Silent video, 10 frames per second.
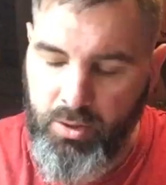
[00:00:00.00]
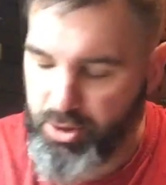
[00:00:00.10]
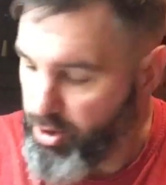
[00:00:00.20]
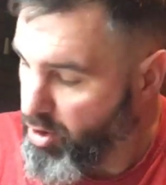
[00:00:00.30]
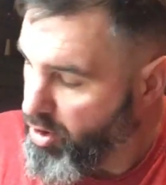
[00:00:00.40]

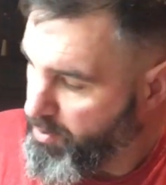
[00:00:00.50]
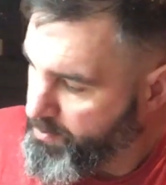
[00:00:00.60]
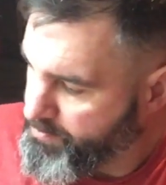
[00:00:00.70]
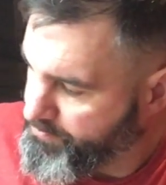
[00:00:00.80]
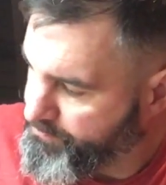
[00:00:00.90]
So
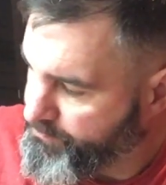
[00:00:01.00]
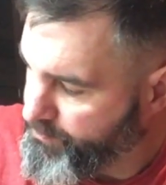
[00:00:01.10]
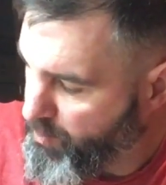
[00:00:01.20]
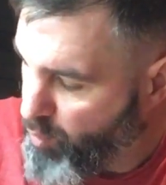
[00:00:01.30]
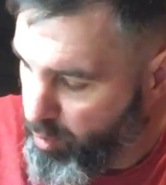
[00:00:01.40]

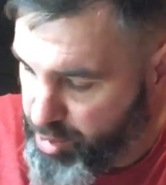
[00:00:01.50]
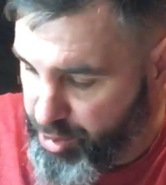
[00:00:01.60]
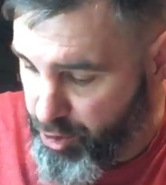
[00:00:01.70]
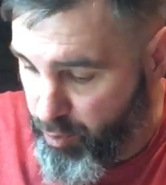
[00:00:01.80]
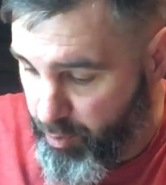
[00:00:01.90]
what was I
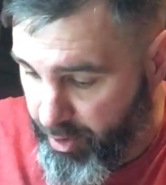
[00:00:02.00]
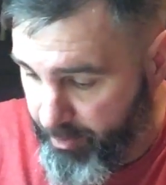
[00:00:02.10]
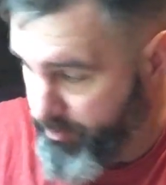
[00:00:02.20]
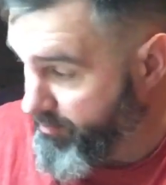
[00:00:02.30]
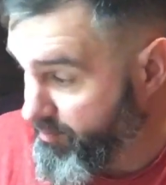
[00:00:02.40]
doing with
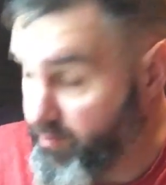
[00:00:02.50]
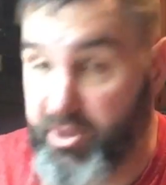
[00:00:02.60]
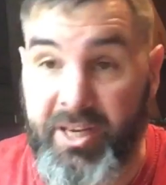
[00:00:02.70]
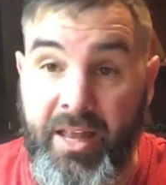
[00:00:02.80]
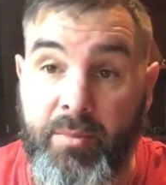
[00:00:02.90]
them
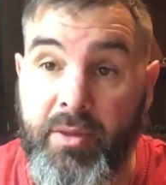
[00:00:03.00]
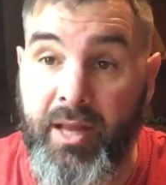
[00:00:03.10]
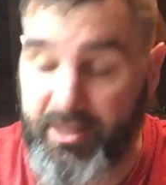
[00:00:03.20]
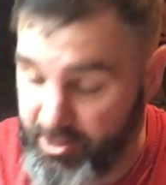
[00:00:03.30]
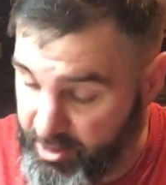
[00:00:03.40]
to get them in
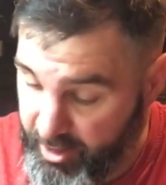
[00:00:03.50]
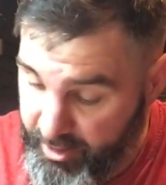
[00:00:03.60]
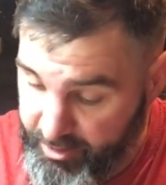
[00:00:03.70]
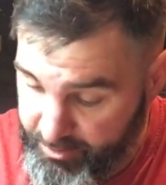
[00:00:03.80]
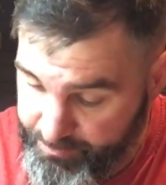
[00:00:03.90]
that
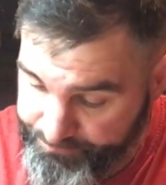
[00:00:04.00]
state?